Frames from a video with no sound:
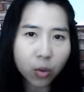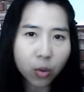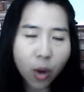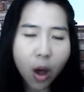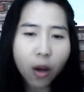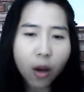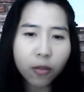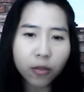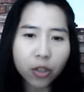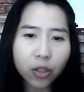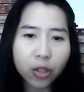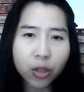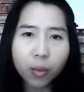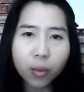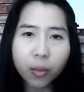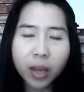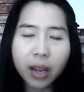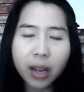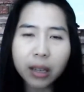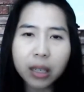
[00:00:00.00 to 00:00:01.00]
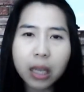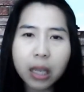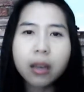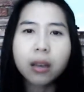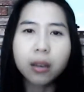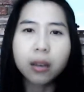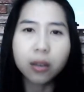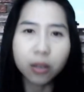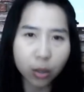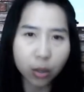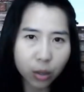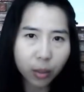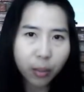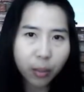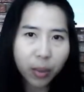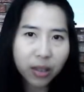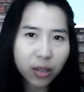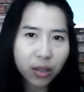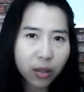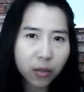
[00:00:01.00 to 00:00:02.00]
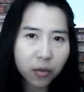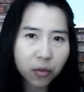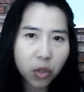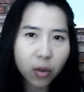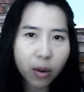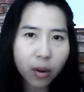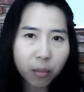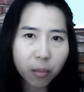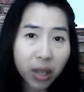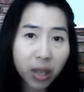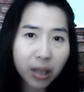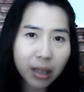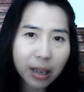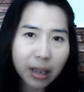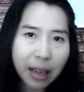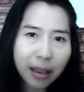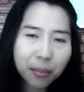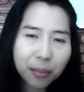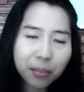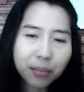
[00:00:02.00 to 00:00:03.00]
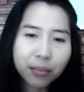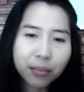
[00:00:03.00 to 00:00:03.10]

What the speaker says: talk for 2 minutes to the best of your ability.